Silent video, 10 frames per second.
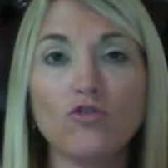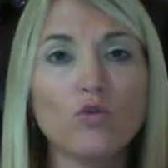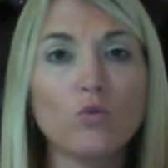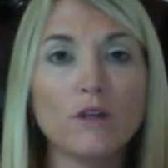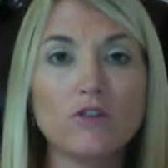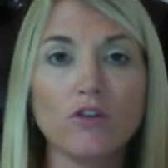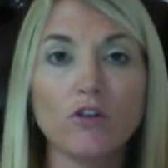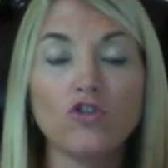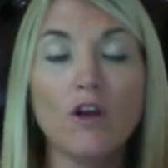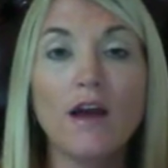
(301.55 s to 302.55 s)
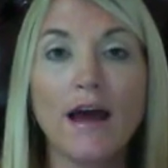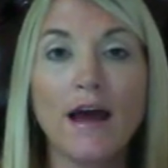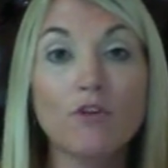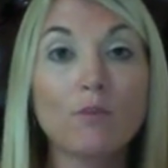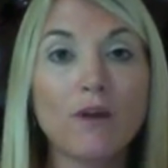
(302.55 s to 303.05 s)
do your research,
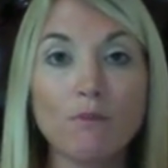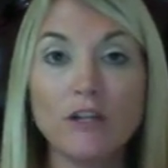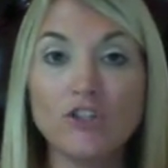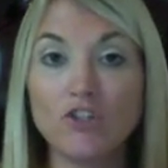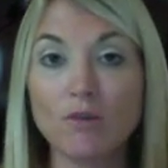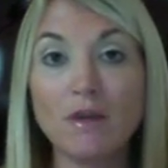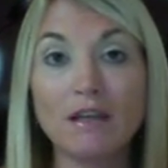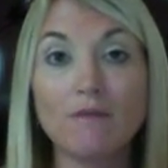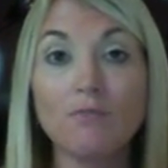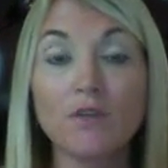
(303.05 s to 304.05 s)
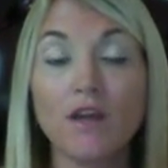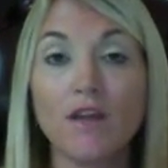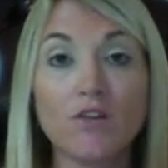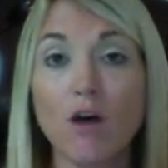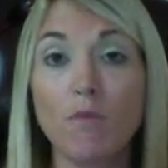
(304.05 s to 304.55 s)
have your plan page submitted, and
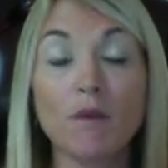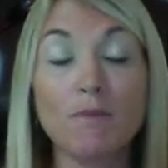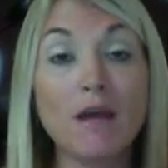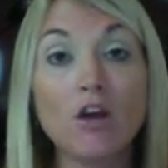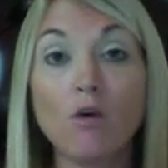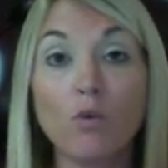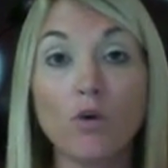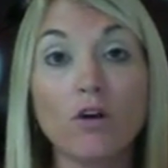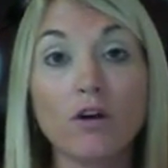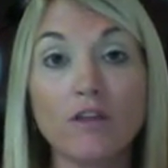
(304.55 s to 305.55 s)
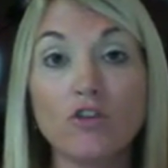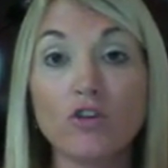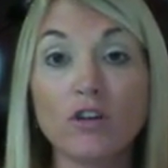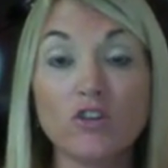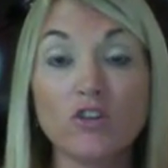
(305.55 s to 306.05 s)
the topic may not work, and then you're
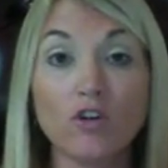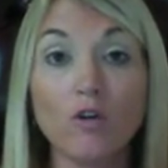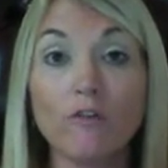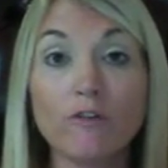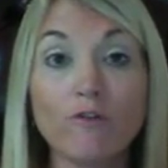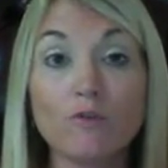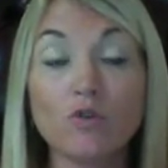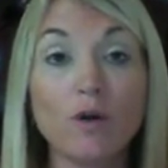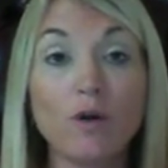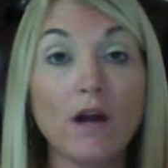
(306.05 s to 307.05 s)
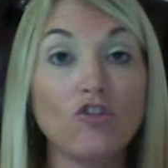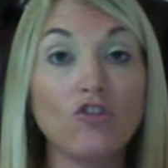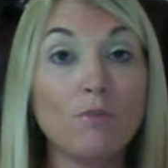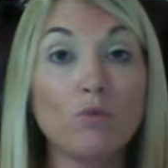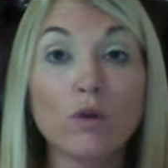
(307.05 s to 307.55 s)
going to start over from scratch and
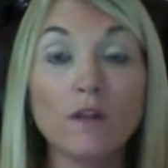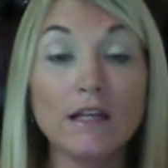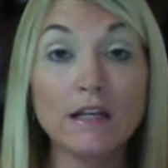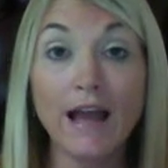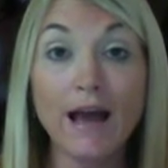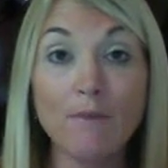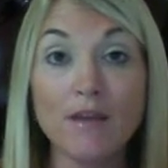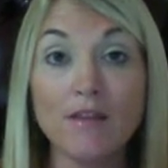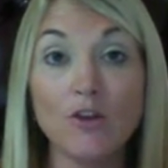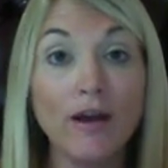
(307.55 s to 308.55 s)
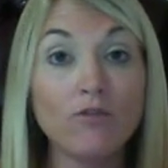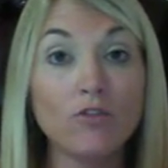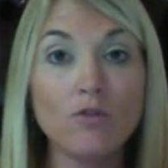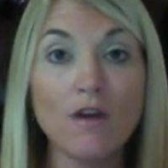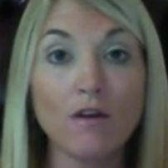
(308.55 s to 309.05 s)
be really unhappy that you have to
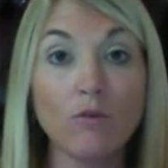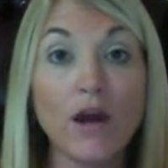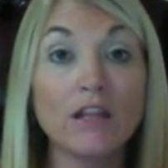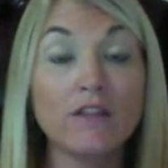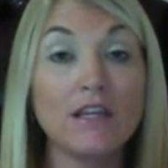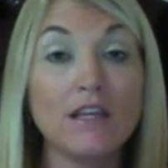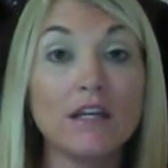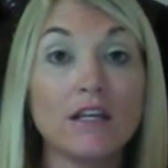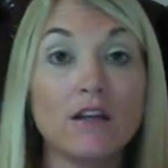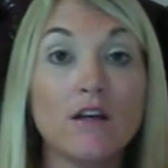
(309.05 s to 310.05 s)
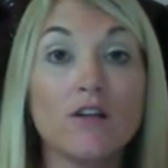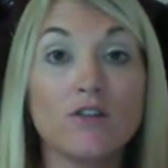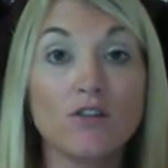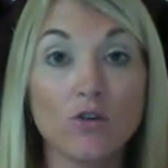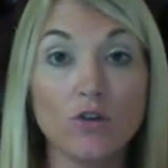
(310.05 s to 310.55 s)
do that right at the end.
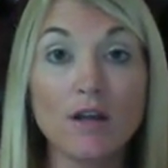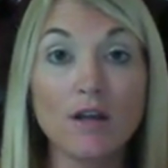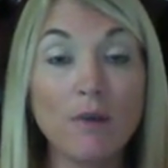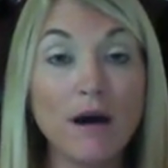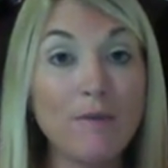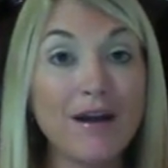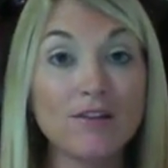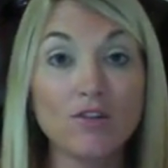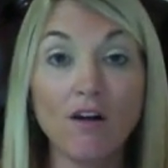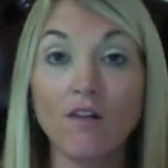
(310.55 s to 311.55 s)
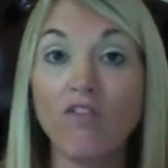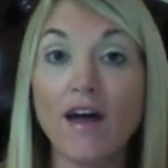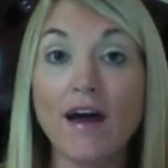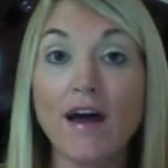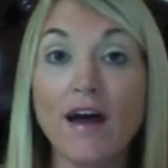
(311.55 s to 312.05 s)
So you can bypass all of
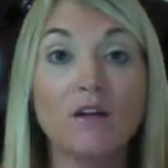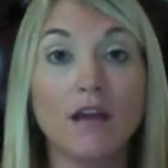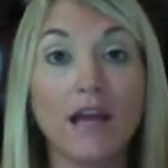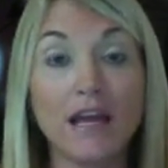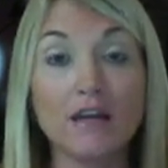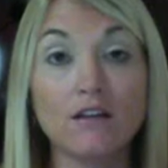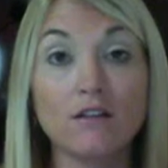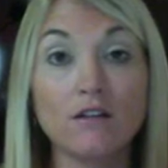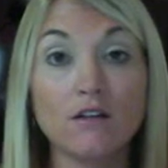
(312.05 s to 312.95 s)
that and